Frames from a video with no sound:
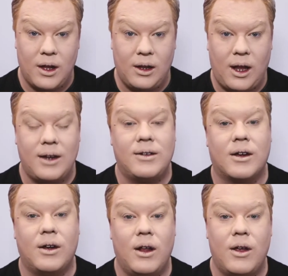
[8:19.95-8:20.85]
Lighter
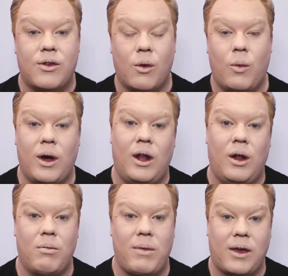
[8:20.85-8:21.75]
colors
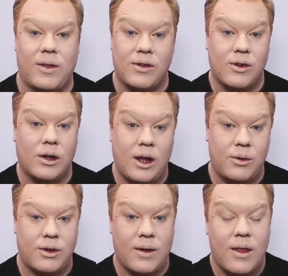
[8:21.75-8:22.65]
will make things look closer.